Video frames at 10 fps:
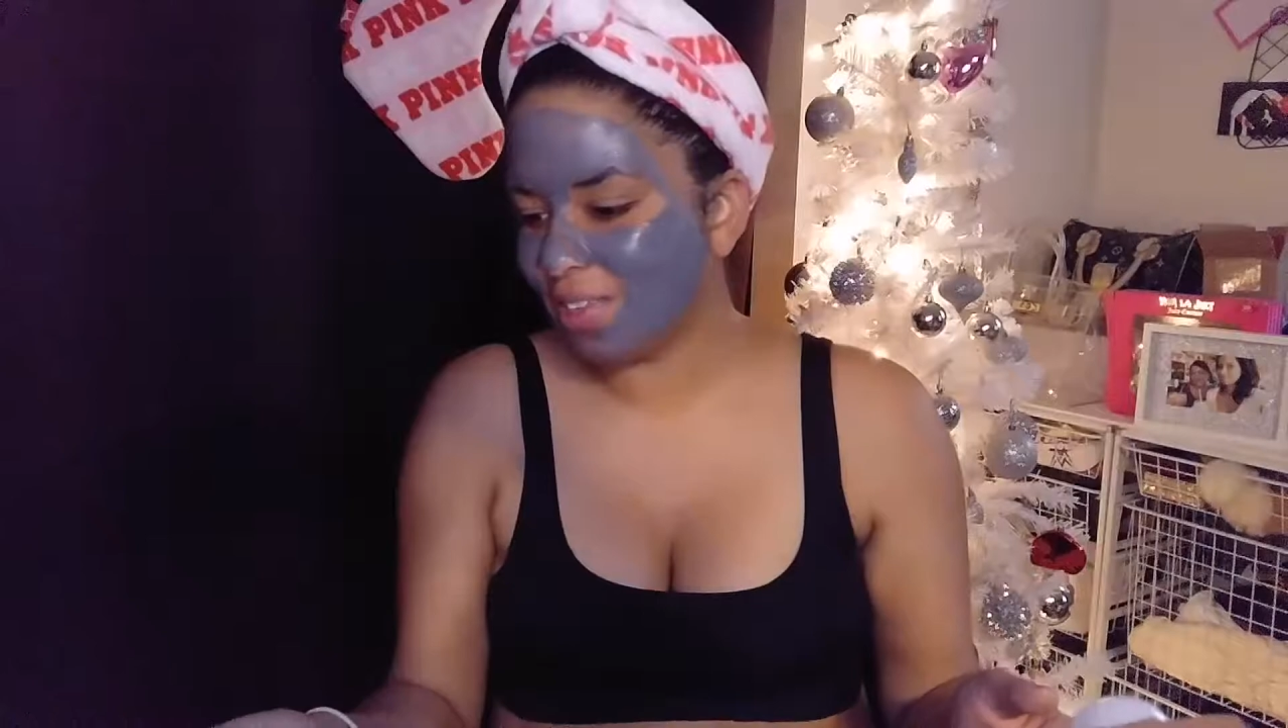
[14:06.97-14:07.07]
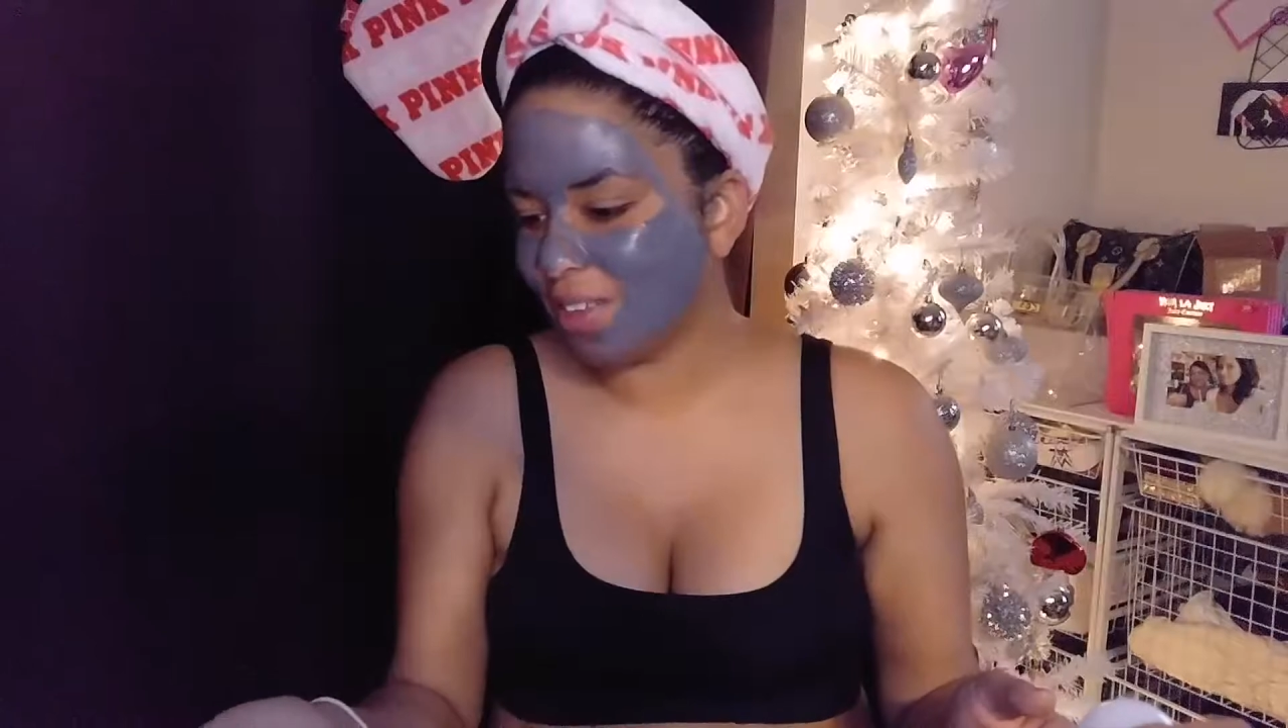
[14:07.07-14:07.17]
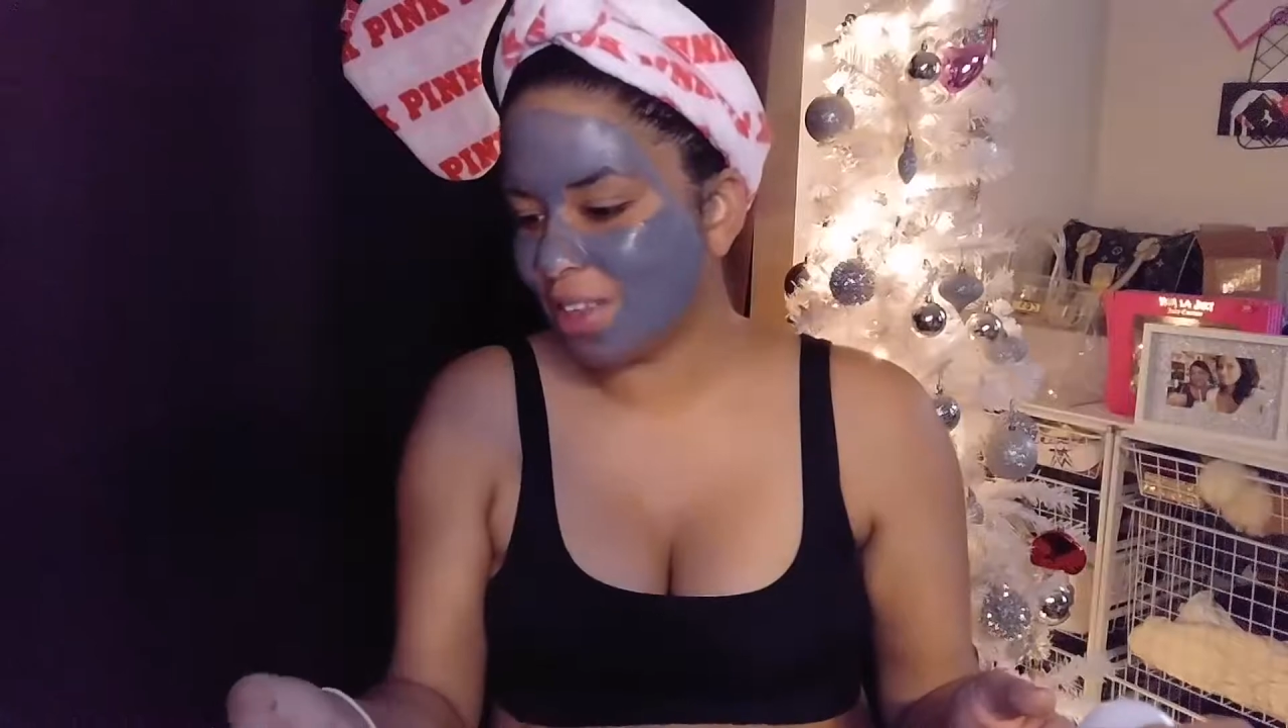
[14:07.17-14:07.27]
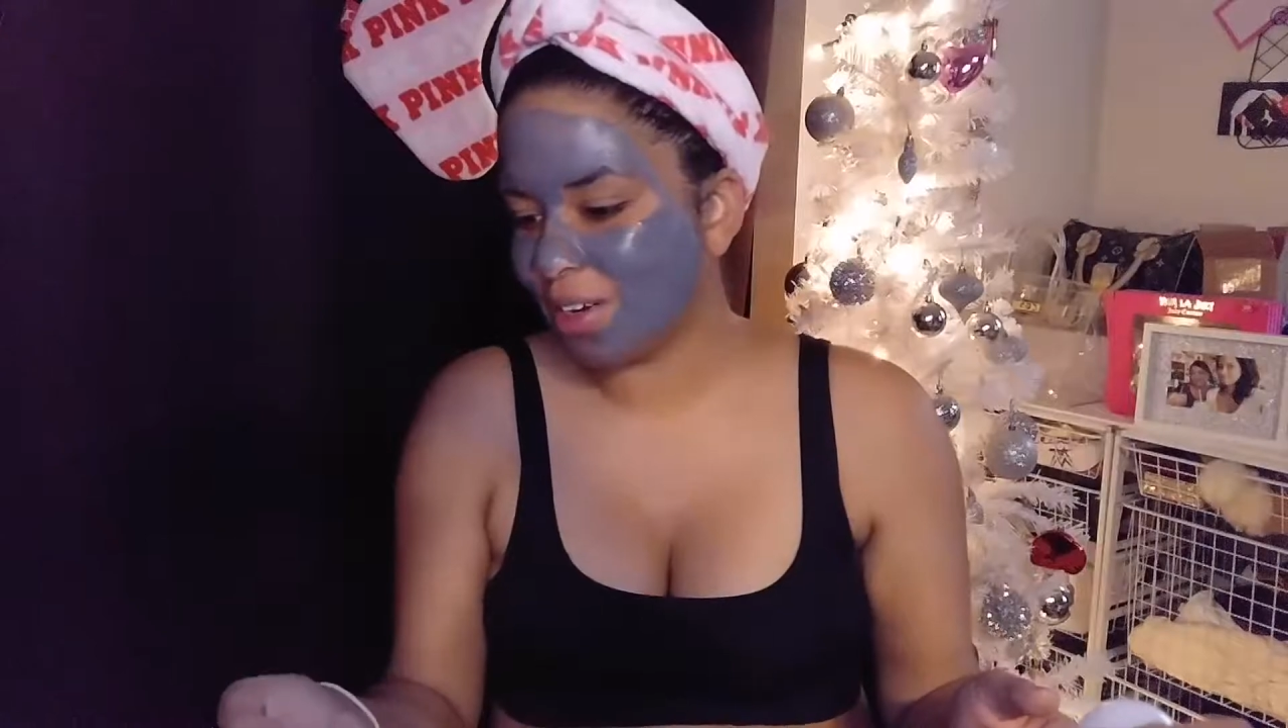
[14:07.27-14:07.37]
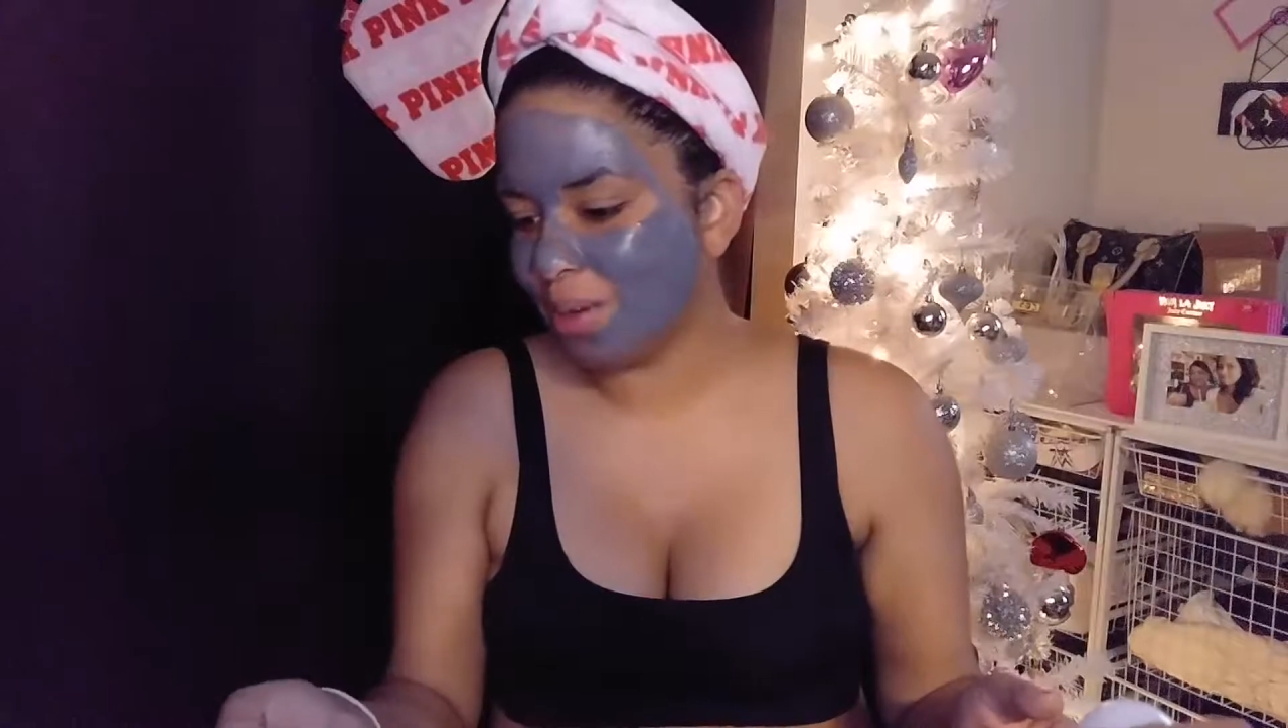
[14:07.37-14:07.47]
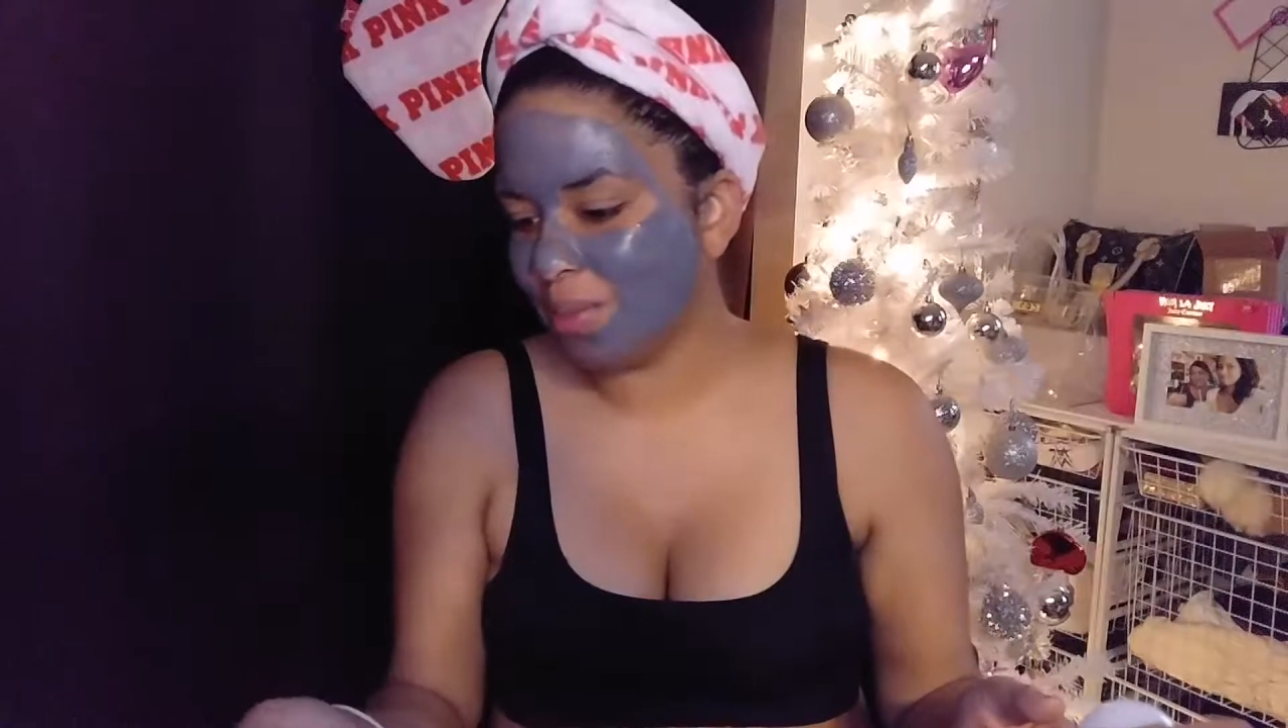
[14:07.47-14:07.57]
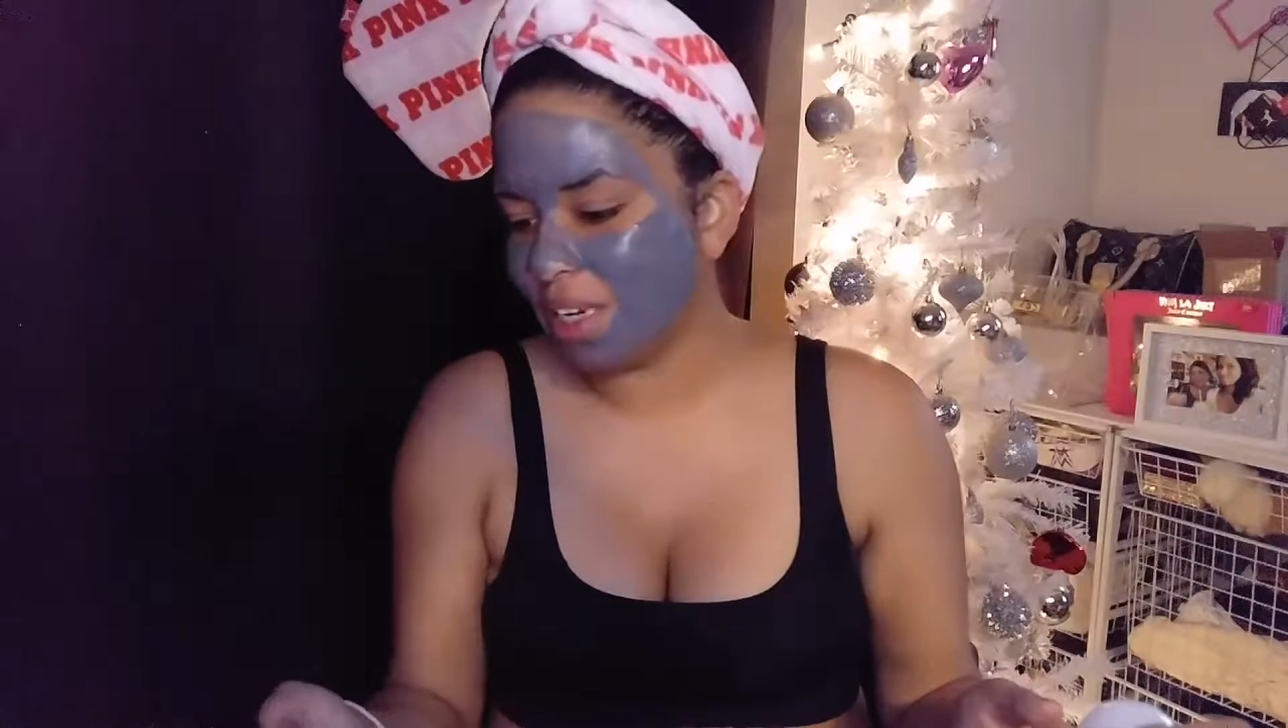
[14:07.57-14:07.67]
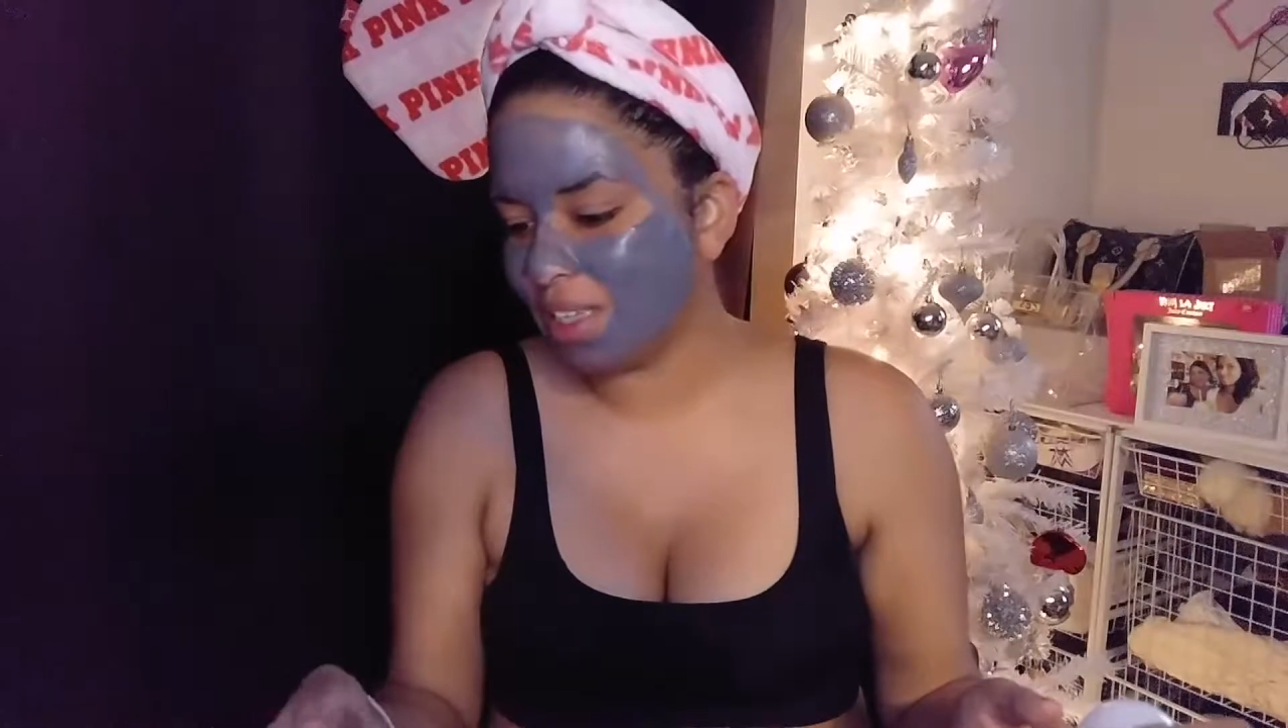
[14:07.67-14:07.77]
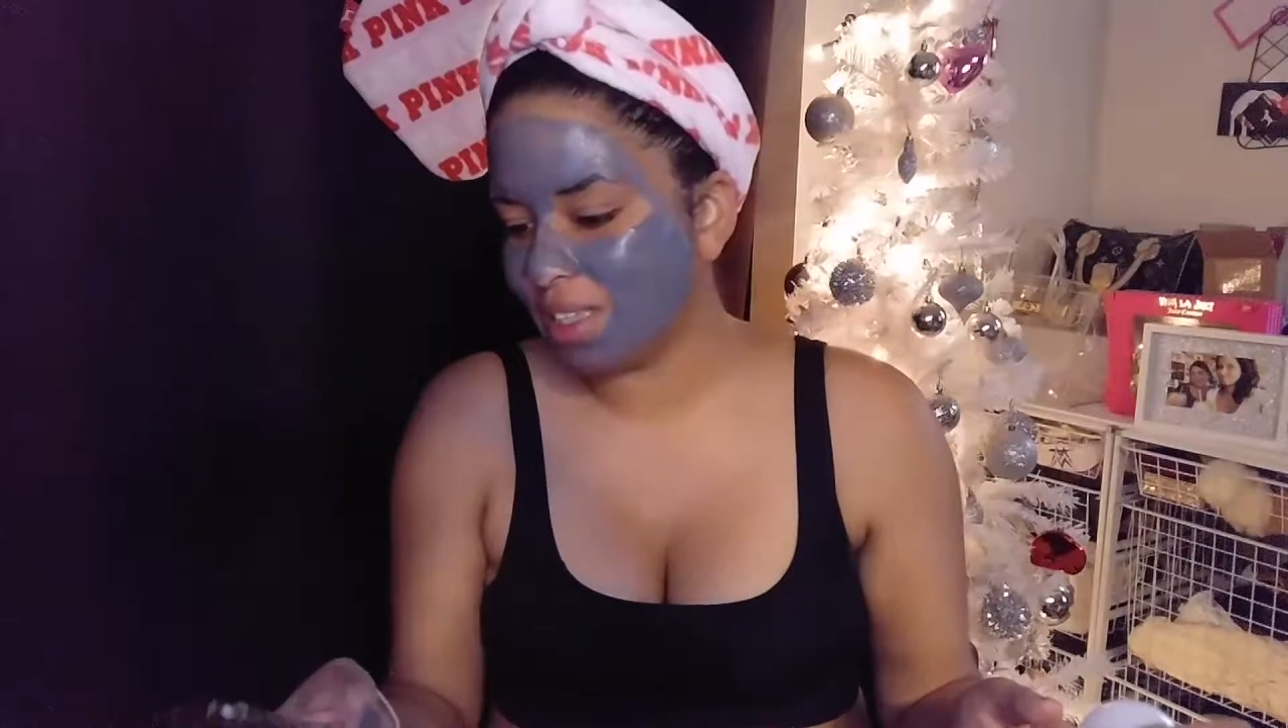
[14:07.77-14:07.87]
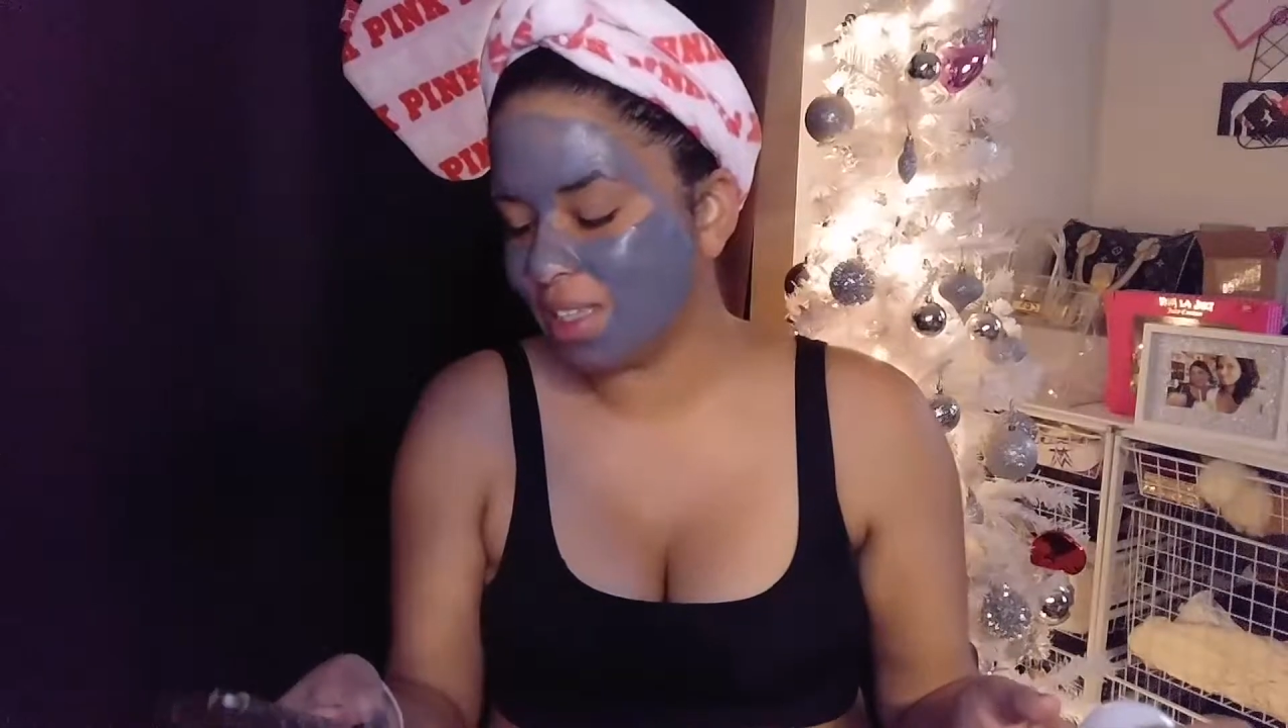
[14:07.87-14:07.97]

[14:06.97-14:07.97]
for 30 minutes